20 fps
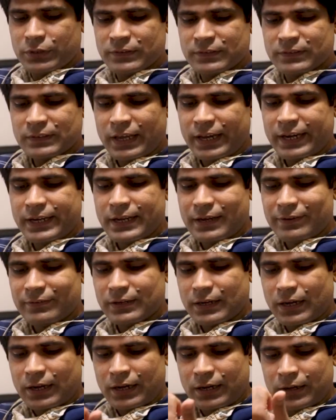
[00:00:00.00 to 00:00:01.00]
inside
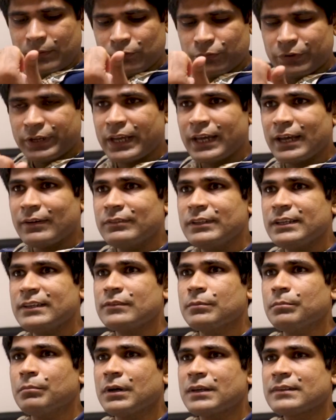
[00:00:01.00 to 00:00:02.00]
our arm, we have
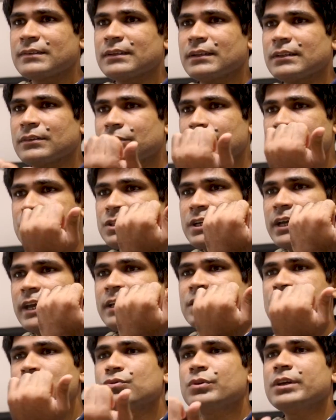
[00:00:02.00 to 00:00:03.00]
these muscles which
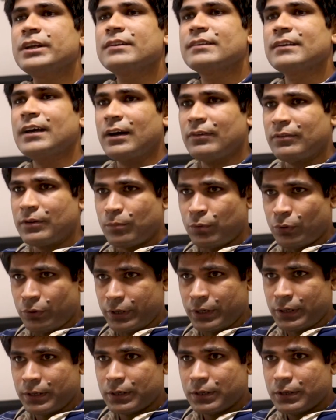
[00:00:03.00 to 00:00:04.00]
actuates our
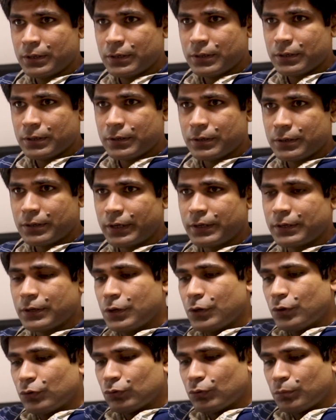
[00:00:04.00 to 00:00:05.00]
body, right?
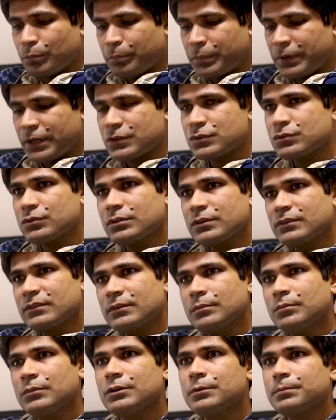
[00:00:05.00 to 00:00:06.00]
So based on the
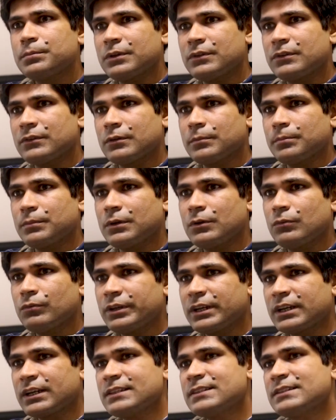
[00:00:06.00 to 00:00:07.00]
similar principle,
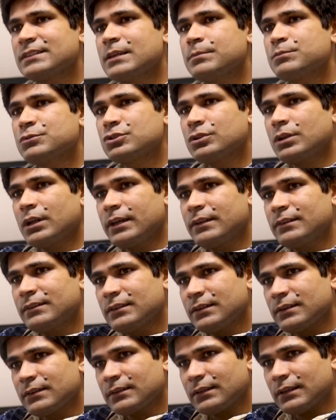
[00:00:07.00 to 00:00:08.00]
we
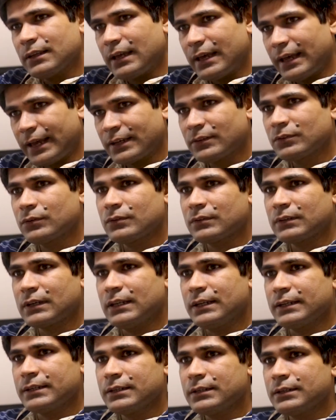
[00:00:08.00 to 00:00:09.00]
conceptualize this
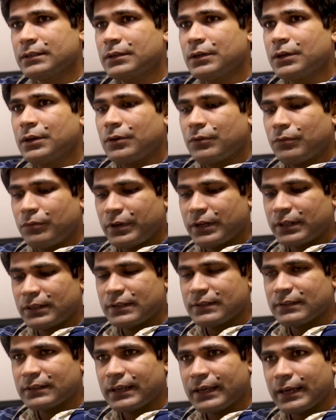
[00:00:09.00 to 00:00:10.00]
exoskeleton where
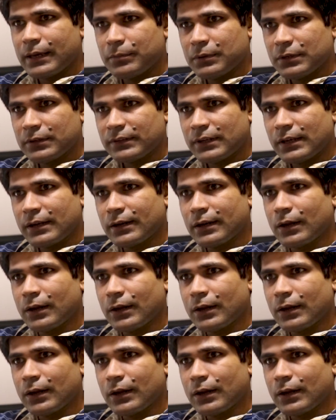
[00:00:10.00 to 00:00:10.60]
these cables are